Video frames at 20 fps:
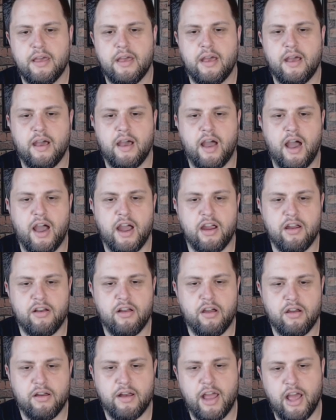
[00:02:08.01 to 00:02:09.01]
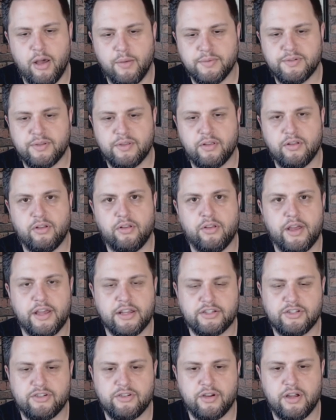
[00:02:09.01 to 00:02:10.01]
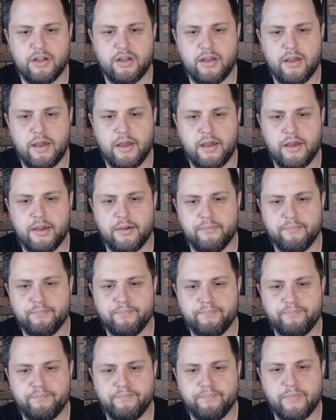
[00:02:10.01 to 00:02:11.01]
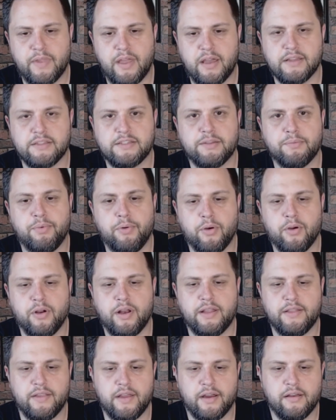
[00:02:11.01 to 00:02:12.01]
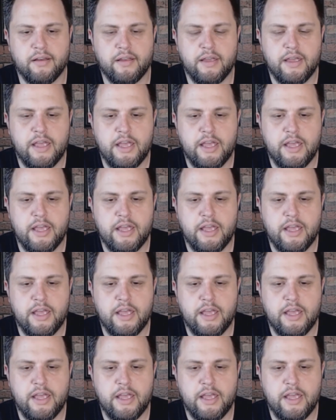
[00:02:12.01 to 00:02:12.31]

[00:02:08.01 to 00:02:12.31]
Ironheart helps with a little extra support in there.